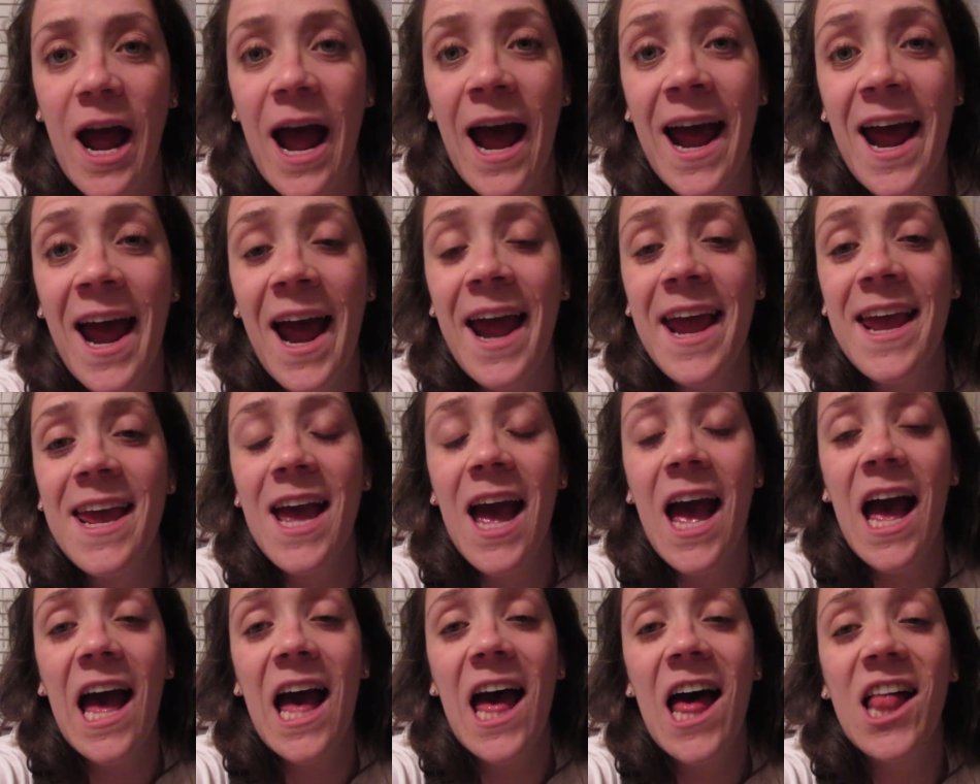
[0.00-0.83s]

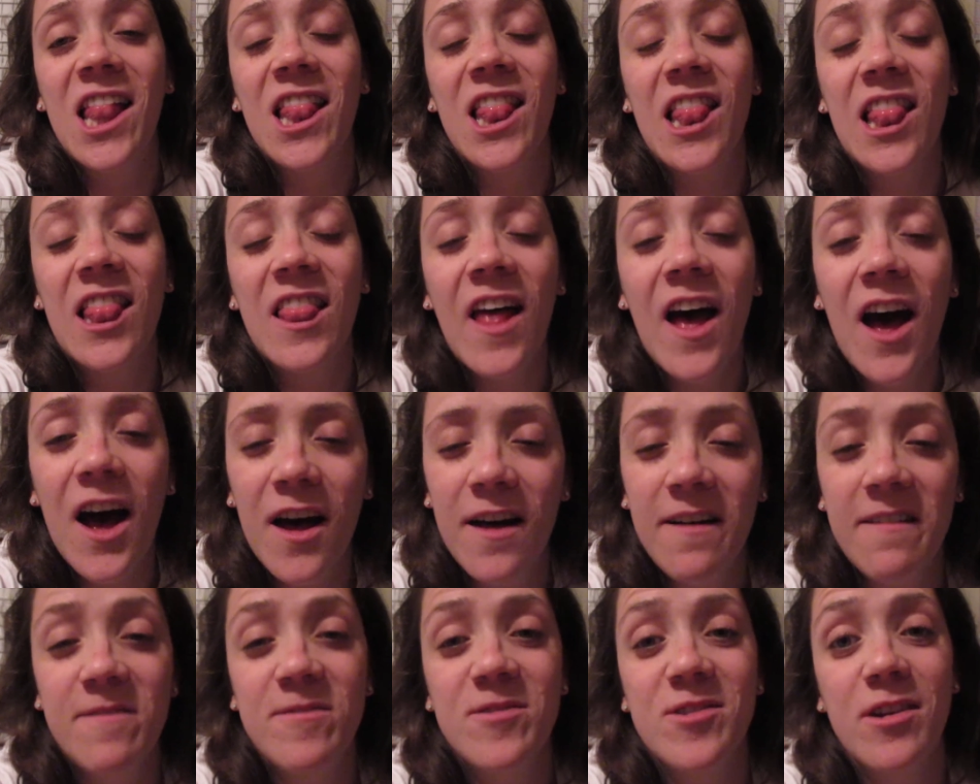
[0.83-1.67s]
I
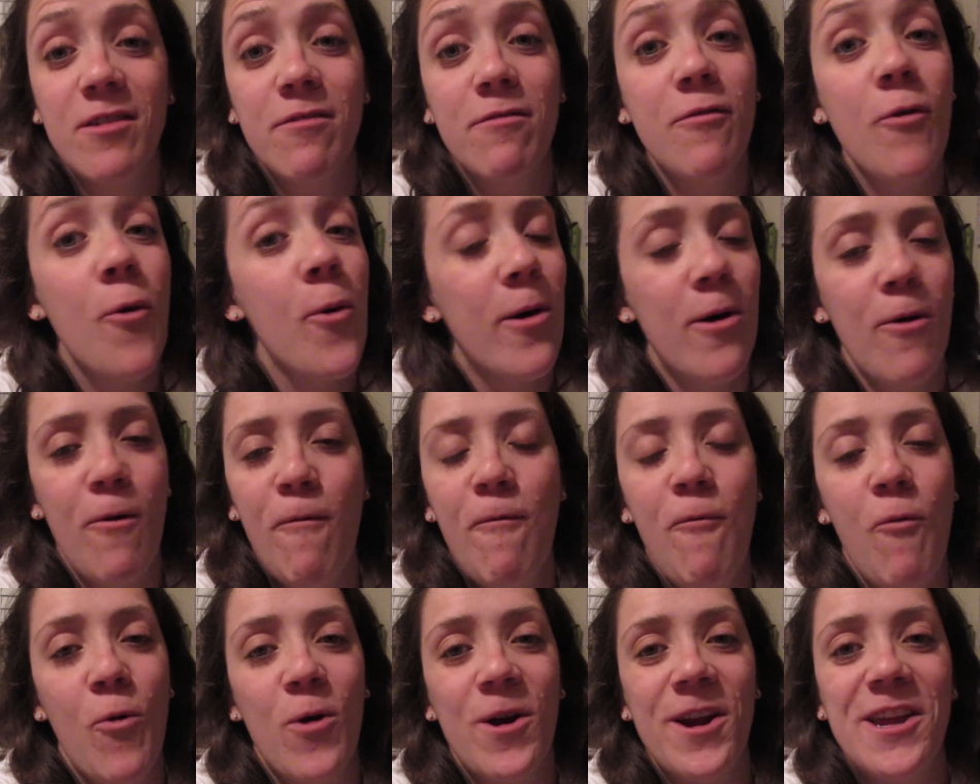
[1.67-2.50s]
loved
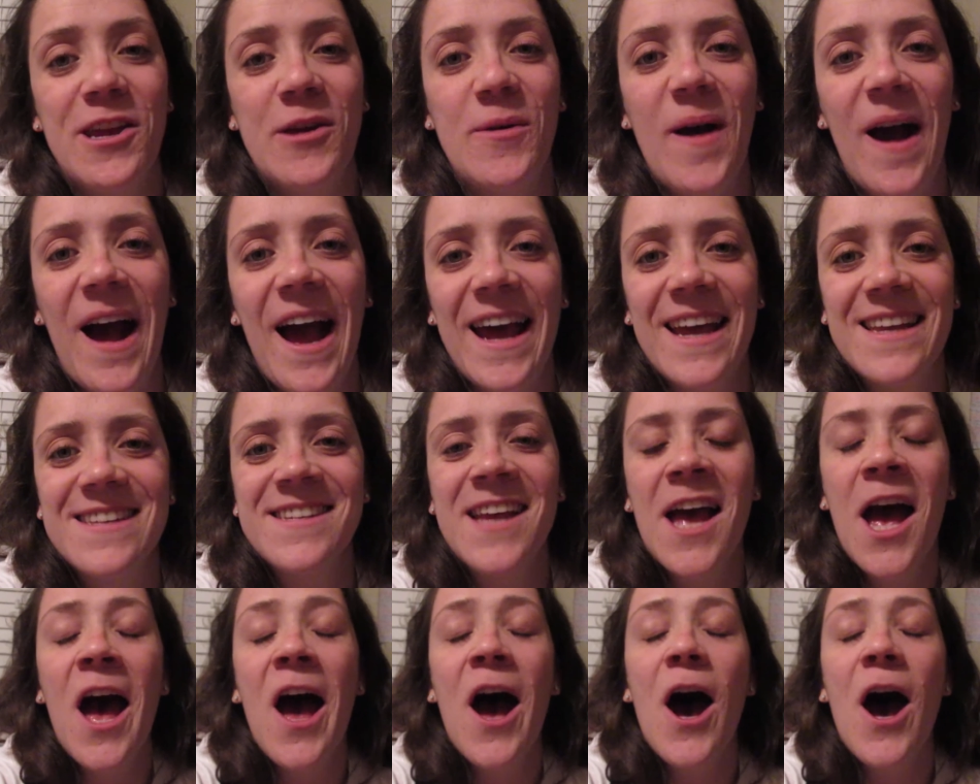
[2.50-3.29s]
404, you guys.